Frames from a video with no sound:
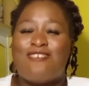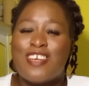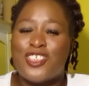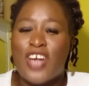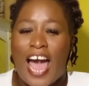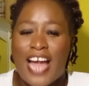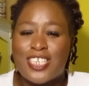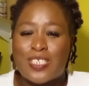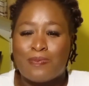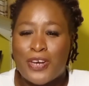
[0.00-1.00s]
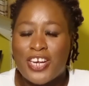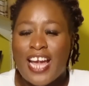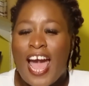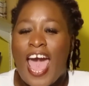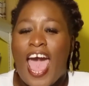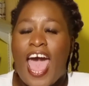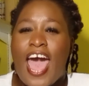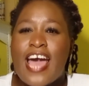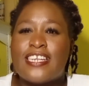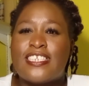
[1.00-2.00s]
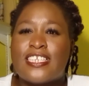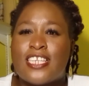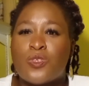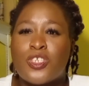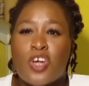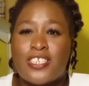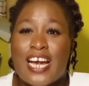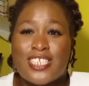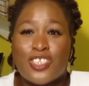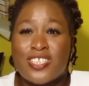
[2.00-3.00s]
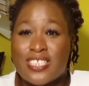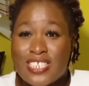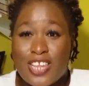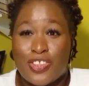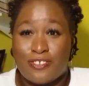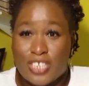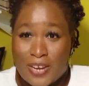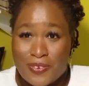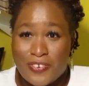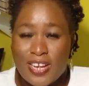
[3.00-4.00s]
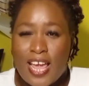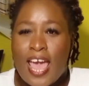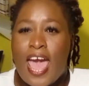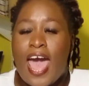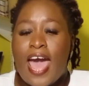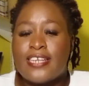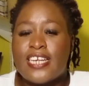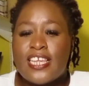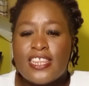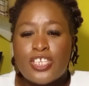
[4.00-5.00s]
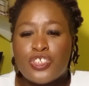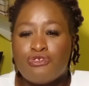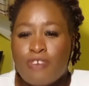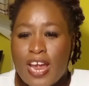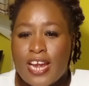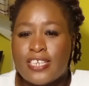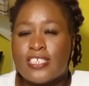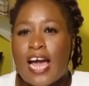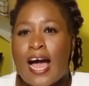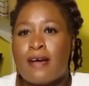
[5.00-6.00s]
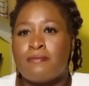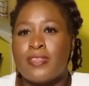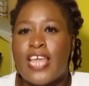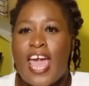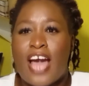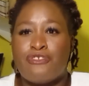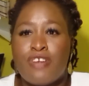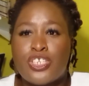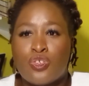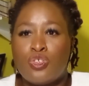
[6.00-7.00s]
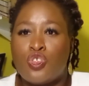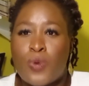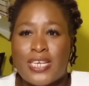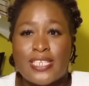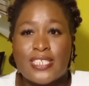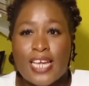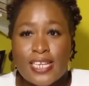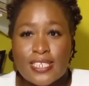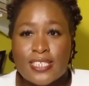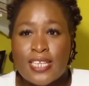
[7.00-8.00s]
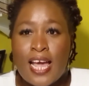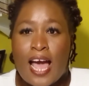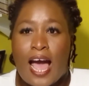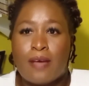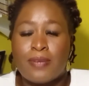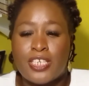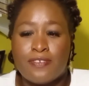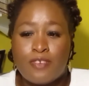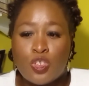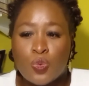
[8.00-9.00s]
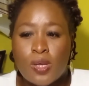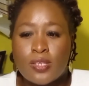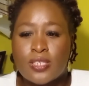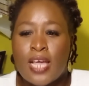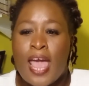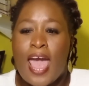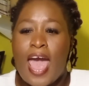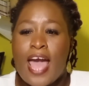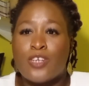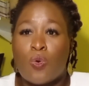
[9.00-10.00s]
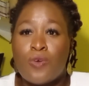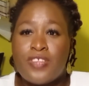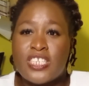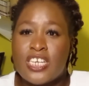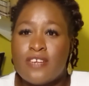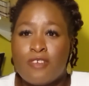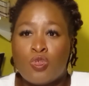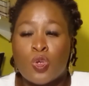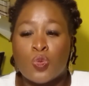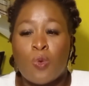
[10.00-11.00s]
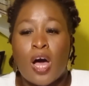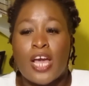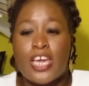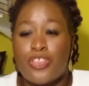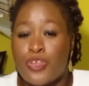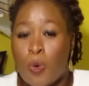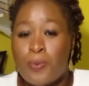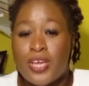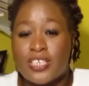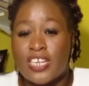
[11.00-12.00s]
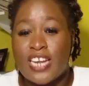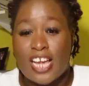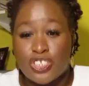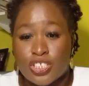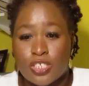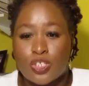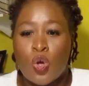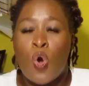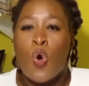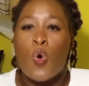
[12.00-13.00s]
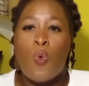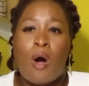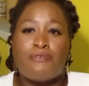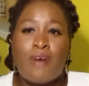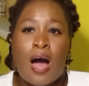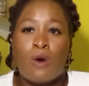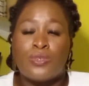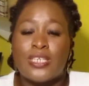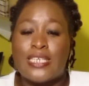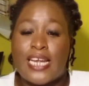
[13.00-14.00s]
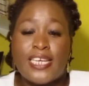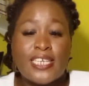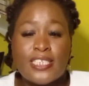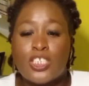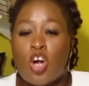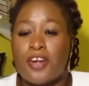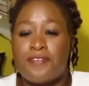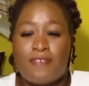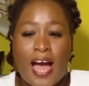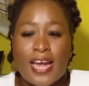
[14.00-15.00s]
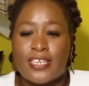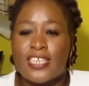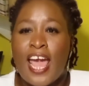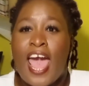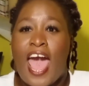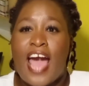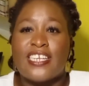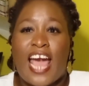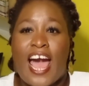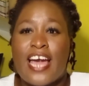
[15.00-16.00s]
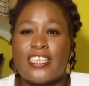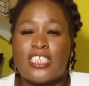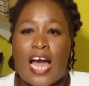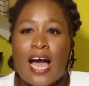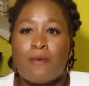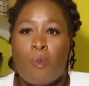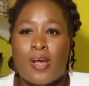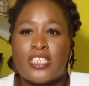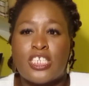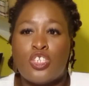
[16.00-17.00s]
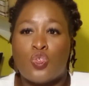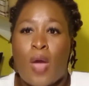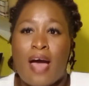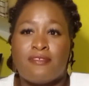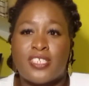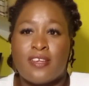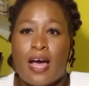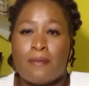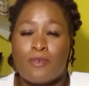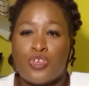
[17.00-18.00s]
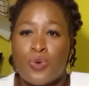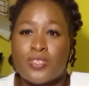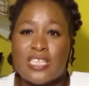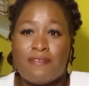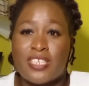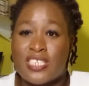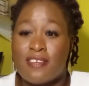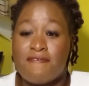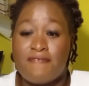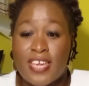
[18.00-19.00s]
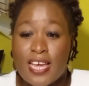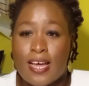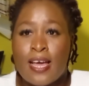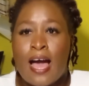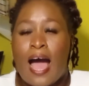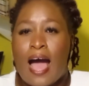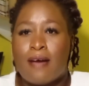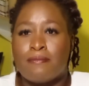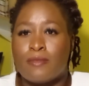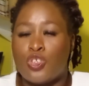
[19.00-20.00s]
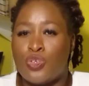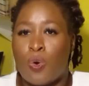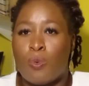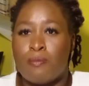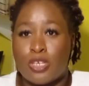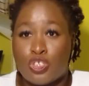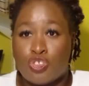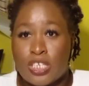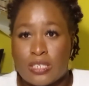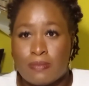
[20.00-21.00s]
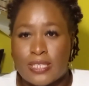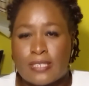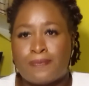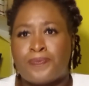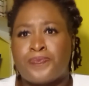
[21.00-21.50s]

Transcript: In Johannesburg, and this was conducted on the 10th of January. And in this raid, they had rescued 26 individuals, and all of these individuals were Ethiopian nationals who were found naked, confined, and had was seen to have suffered severe mistreatment.